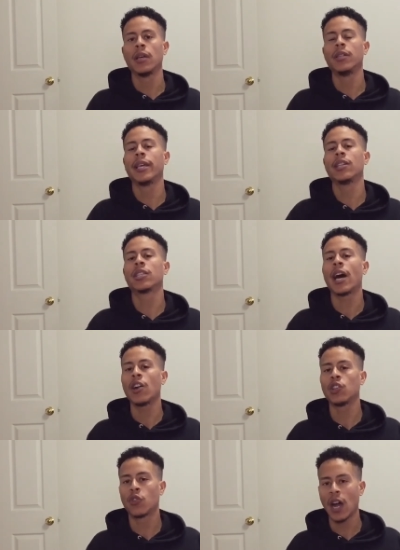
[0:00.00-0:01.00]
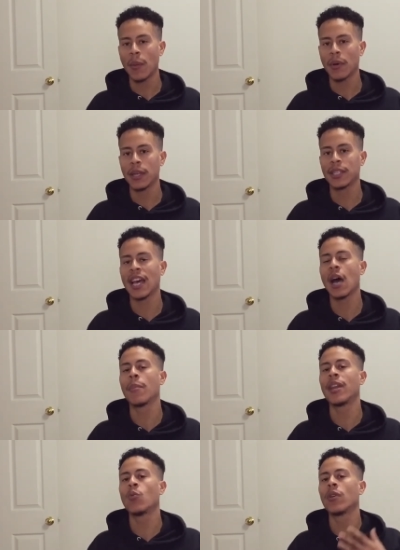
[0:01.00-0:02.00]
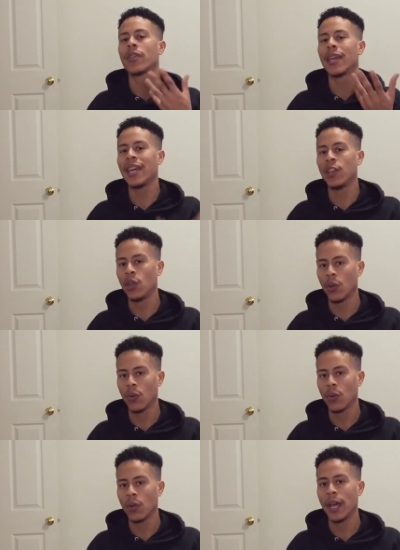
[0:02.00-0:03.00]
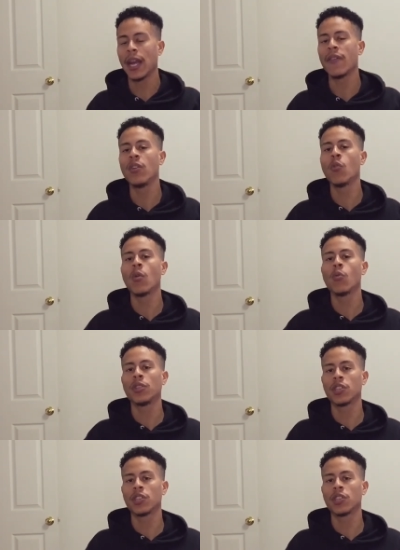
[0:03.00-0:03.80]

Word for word: The entire drama is happening within you, and everyone will